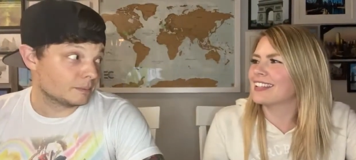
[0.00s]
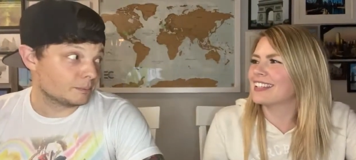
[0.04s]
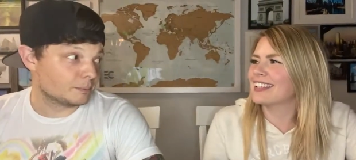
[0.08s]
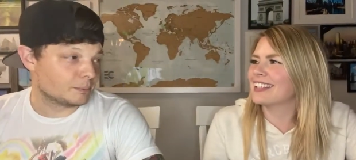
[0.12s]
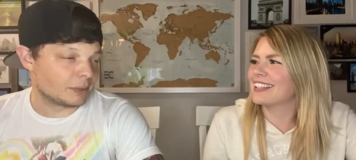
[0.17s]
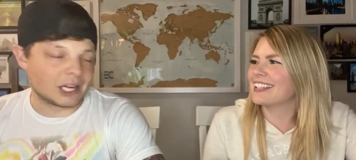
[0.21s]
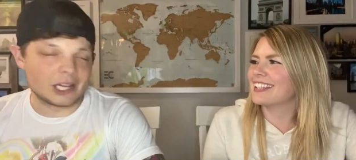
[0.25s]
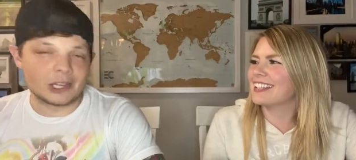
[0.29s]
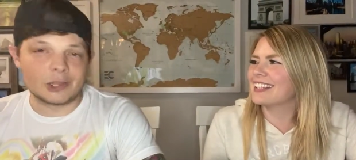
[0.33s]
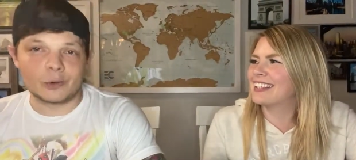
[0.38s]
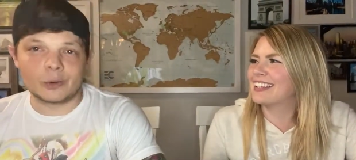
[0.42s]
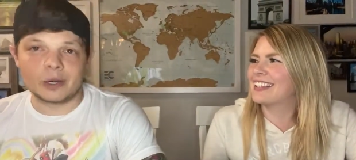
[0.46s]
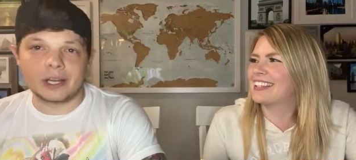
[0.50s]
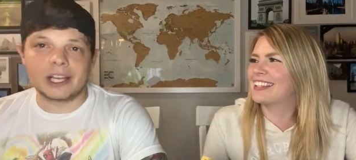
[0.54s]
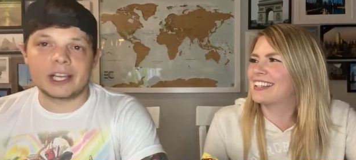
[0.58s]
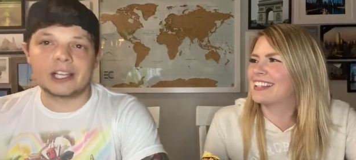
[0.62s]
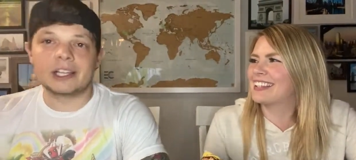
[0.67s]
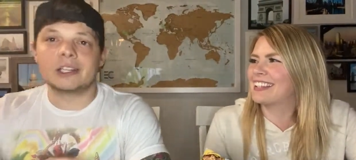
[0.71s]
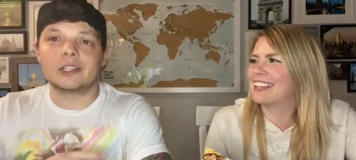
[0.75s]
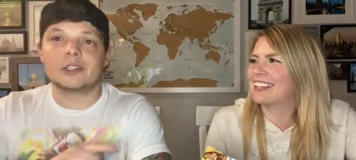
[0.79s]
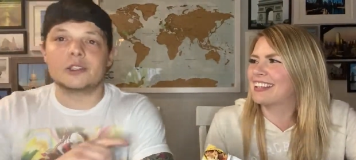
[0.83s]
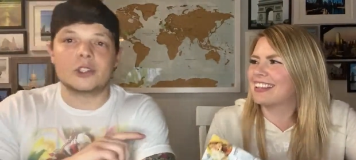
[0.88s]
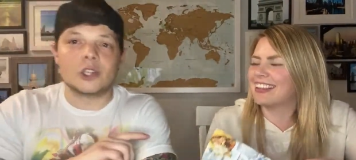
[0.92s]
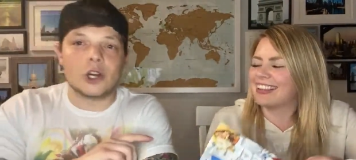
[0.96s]
Speaker 1: By the
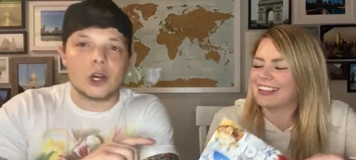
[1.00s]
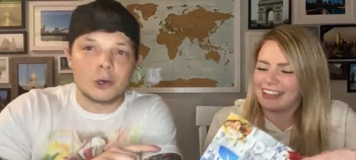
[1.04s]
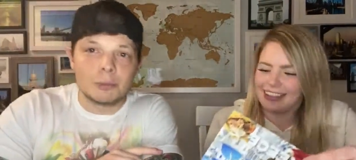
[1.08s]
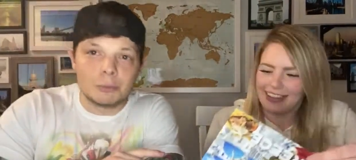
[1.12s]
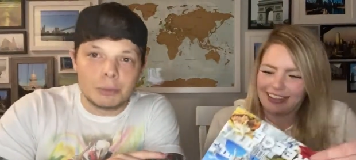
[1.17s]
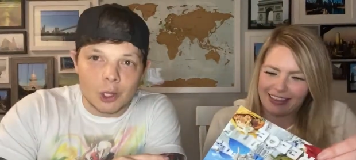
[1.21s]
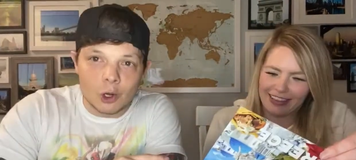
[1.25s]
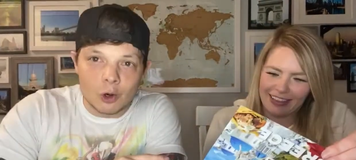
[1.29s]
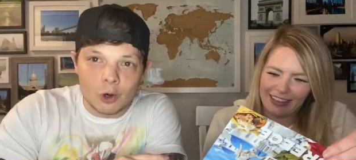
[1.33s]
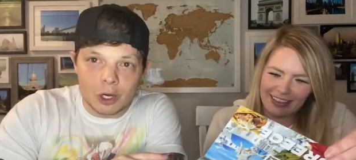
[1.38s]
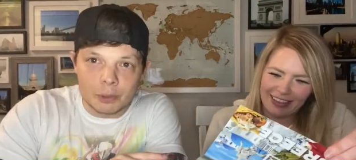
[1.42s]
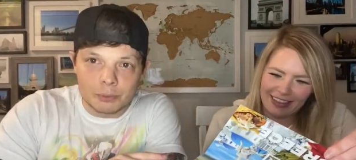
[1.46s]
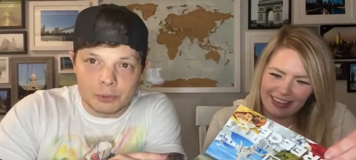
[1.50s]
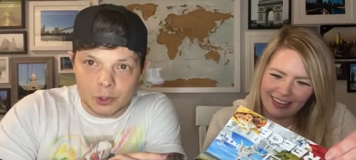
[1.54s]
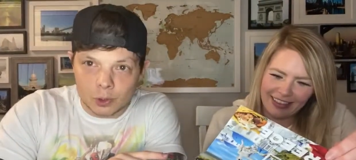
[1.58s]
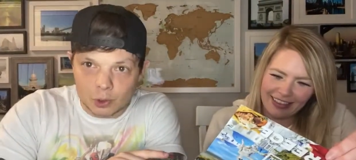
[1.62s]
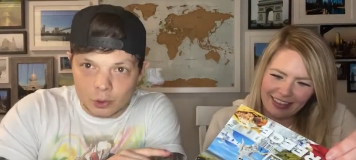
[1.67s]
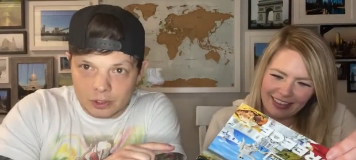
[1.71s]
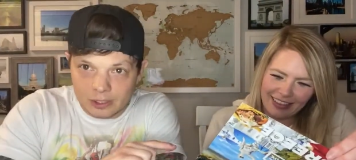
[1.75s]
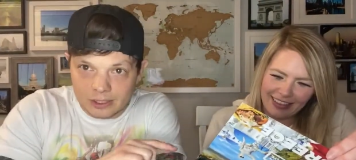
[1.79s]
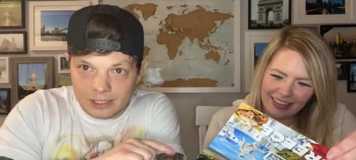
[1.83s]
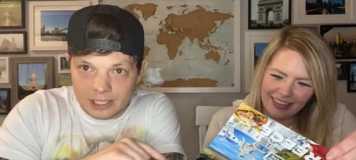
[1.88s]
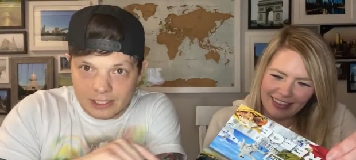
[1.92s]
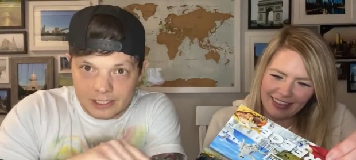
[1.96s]
way, no blow up
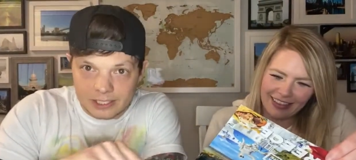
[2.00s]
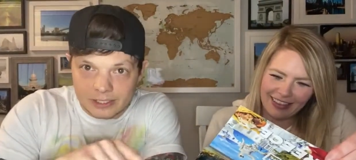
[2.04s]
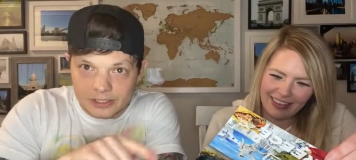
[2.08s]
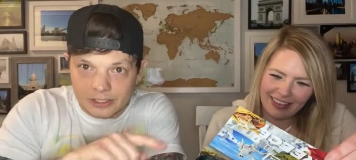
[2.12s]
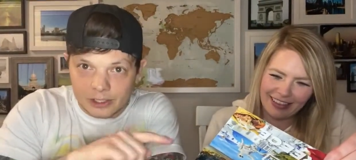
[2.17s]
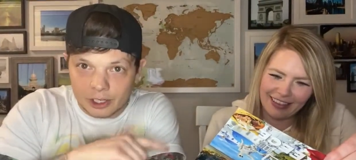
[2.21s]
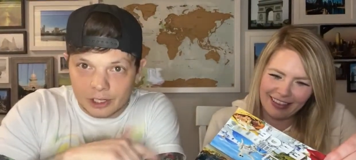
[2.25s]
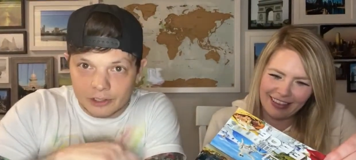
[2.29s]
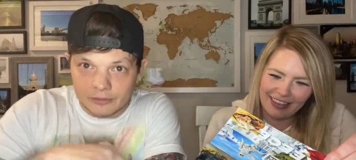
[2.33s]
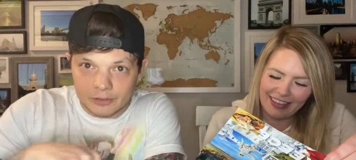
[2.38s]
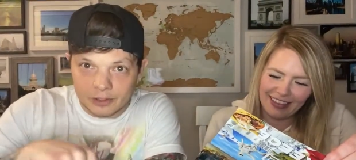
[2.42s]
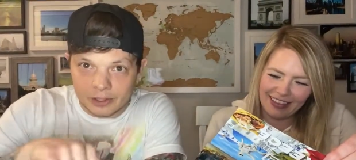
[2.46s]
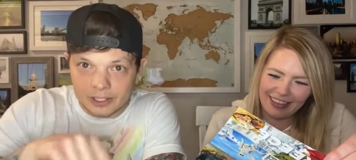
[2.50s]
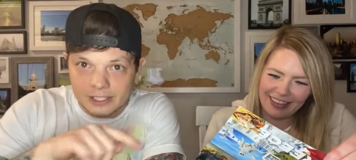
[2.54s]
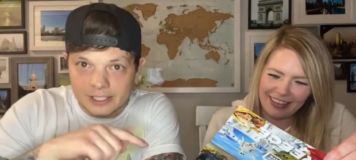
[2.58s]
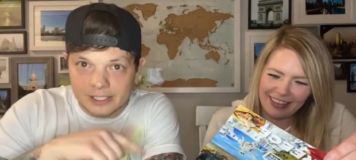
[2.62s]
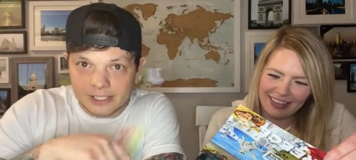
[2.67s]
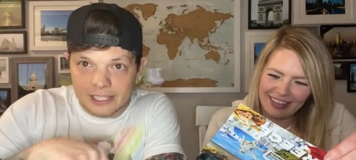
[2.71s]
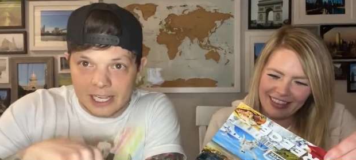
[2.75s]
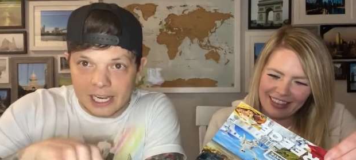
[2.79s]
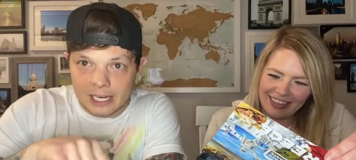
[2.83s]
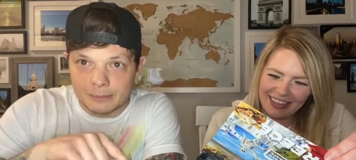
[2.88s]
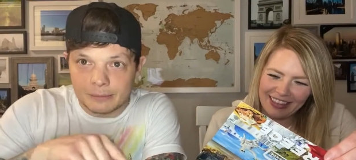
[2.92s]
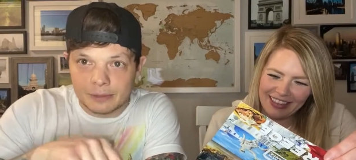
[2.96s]
tools necessary for
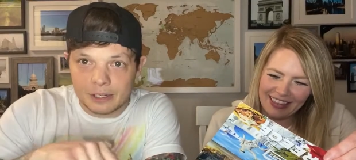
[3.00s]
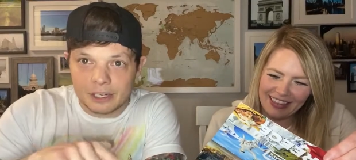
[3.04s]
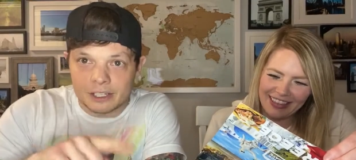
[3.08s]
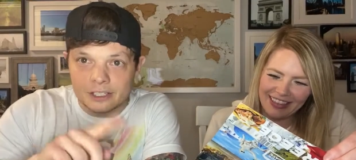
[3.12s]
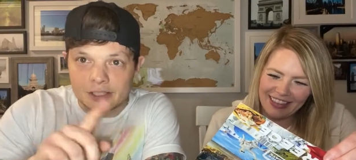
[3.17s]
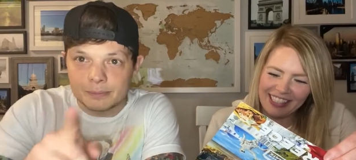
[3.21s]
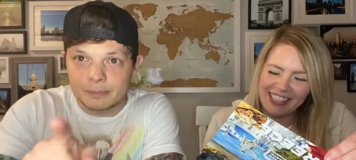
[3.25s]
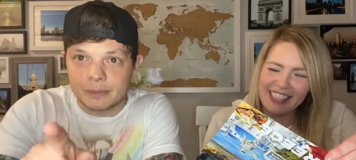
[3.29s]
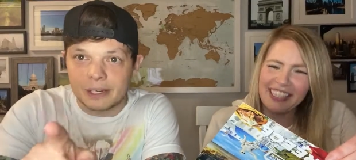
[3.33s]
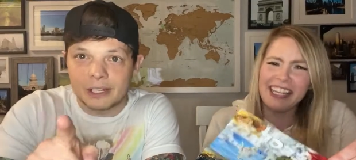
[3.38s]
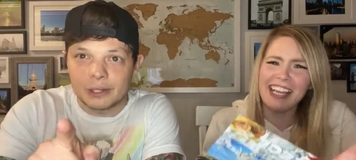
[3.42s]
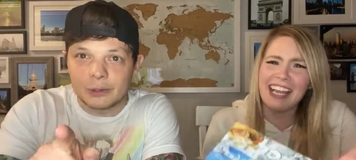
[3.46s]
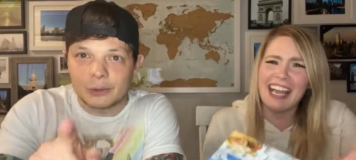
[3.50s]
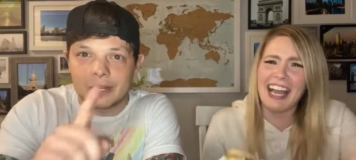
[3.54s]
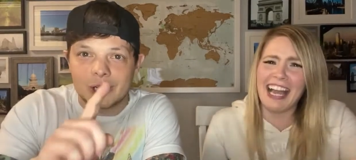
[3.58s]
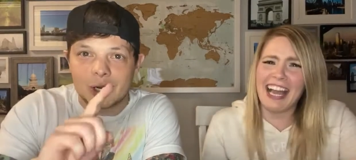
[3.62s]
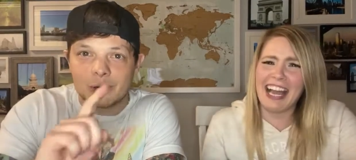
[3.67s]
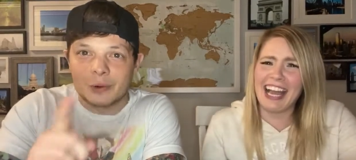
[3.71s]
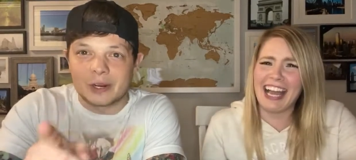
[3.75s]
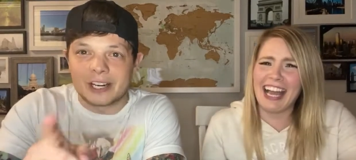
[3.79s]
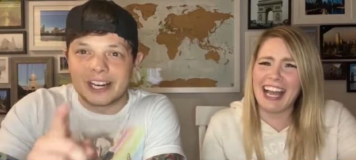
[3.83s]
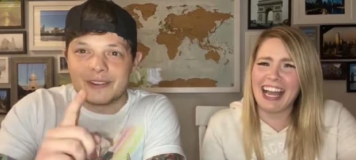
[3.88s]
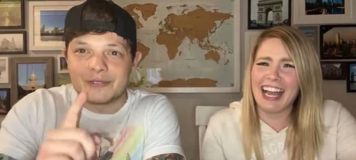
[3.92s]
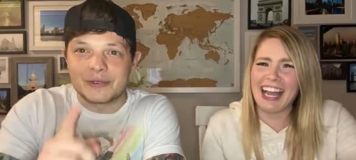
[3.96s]
this snack box, by the way.
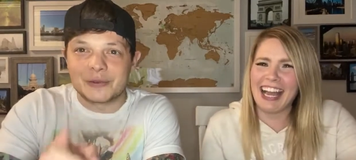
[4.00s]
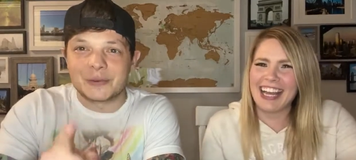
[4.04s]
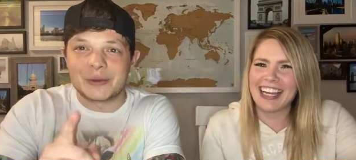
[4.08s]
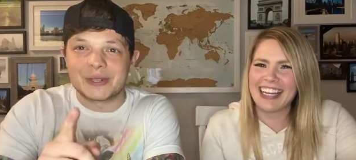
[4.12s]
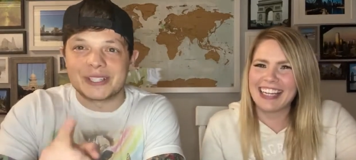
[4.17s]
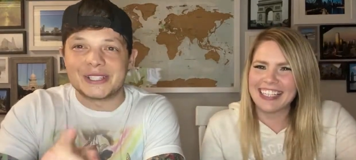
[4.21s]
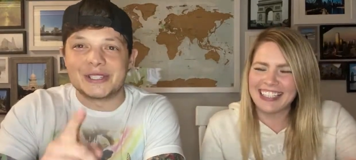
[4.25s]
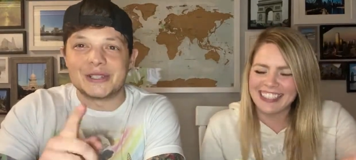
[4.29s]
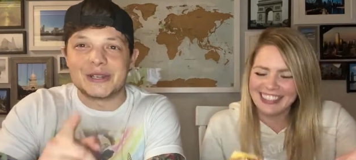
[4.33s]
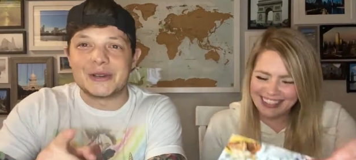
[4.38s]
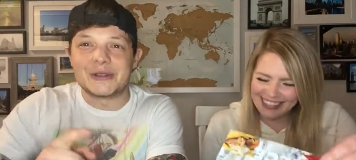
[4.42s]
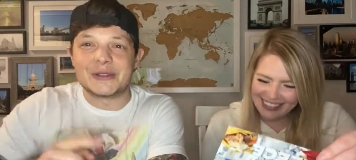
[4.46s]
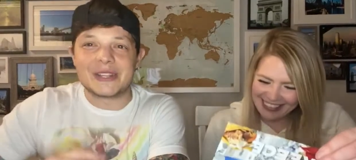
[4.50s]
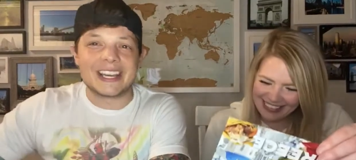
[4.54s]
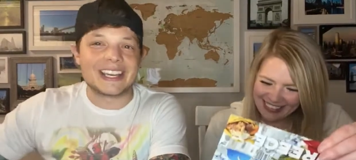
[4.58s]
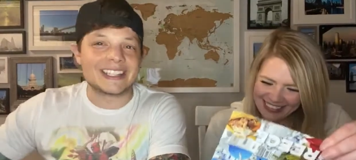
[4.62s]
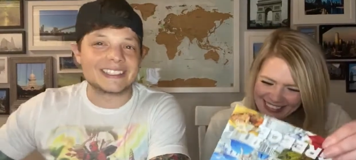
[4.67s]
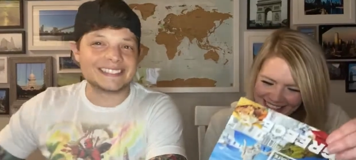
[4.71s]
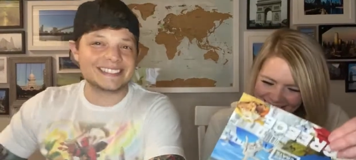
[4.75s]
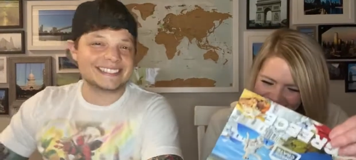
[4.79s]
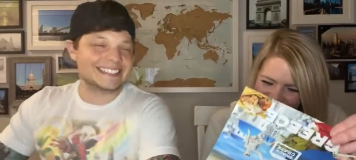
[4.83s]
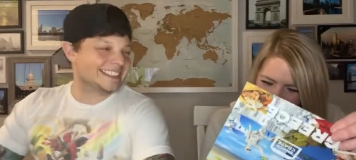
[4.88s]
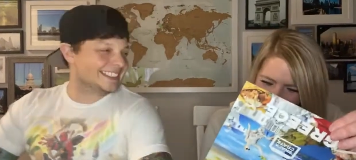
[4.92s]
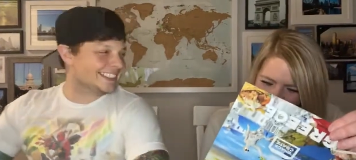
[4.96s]
I want everyone to know that.